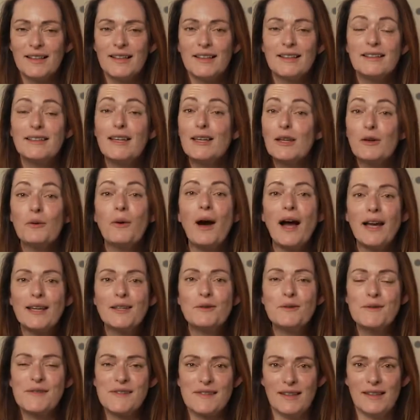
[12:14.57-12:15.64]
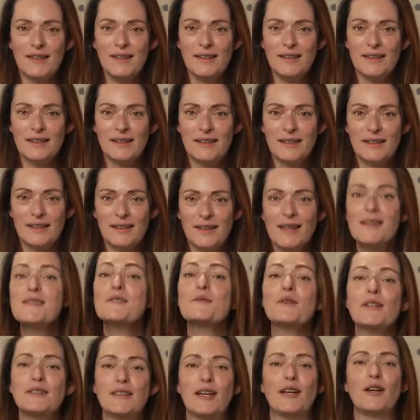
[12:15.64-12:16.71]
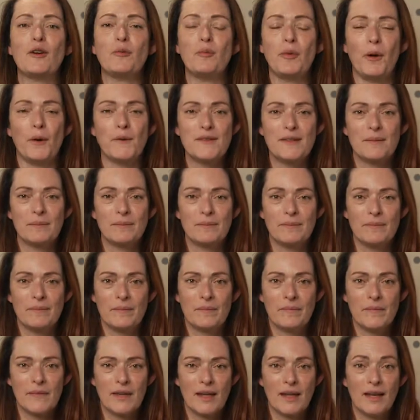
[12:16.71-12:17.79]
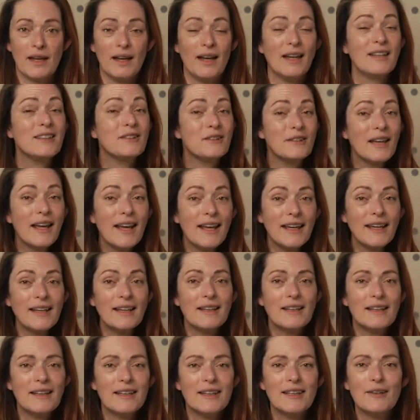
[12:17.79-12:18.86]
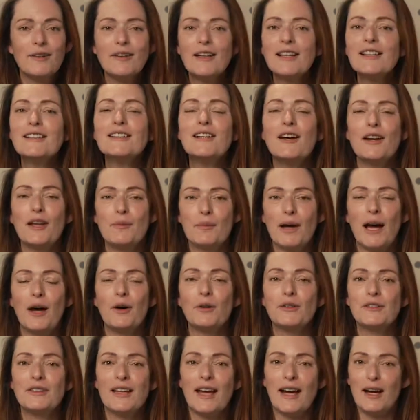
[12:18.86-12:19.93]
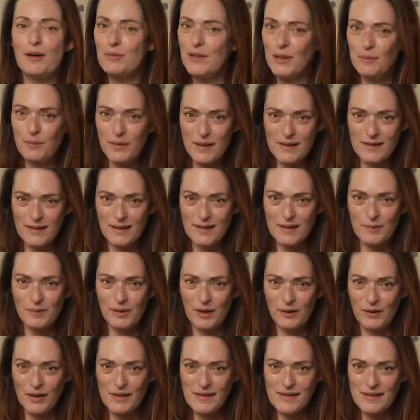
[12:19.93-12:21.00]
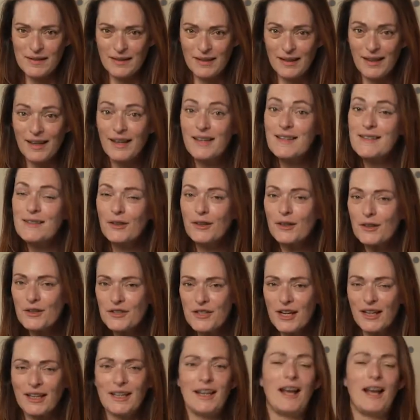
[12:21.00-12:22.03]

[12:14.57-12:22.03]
the UI you see is written in Compose. And today, you can learn about Airbnb's experience, so go check it